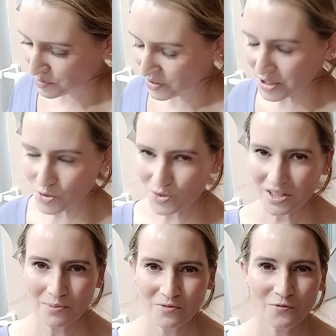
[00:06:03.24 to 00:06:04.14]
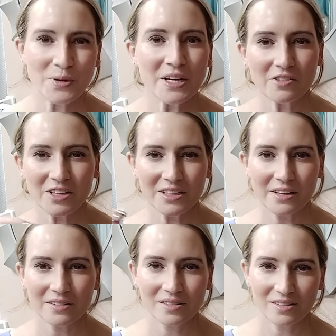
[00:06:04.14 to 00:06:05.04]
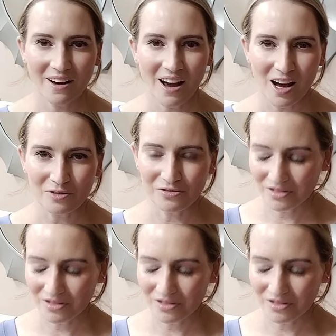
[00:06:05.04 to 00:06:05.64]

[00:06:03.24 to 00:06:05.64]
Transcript: when I use it, I'm peeling it off.